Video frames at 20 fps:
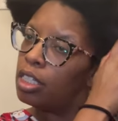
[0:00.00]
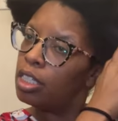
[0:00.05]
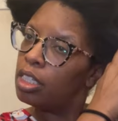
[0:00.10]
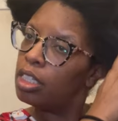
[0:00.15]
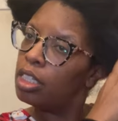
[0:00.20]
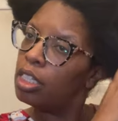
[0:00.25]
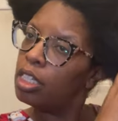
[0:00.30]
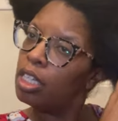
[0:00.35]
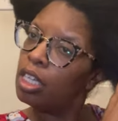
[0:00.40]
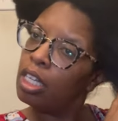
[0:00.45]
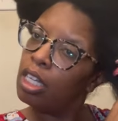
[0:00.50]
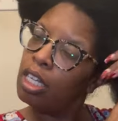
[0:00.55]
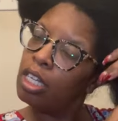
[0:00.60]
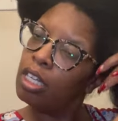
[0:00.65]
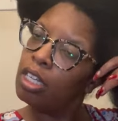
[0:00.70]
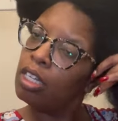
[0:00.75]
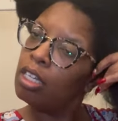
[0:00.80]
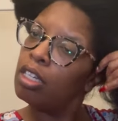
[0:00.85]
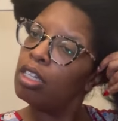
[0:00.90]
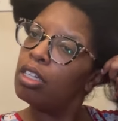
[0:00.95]

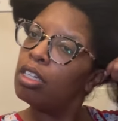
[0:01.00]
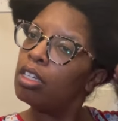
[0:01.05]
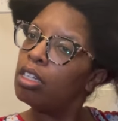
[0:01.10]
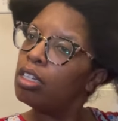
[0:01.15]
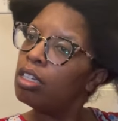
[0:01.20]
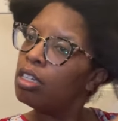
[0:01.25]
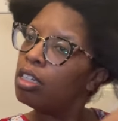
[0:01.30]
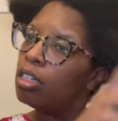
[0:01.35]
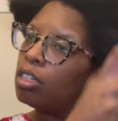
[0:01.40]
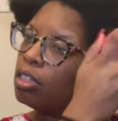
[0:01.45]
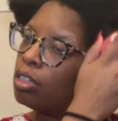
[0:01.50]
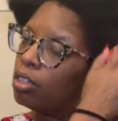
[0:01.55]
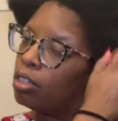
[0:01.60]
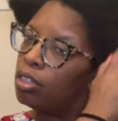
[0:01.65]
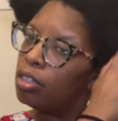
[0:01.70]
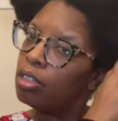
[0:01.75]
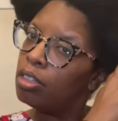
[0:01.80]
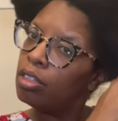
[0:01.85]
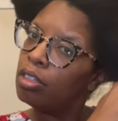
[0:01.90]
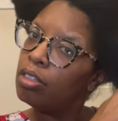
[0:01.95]

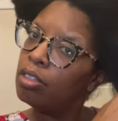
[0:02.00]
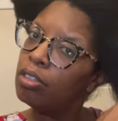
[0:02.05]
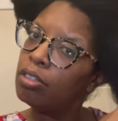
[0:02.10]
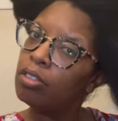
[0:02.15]
(no one is talking)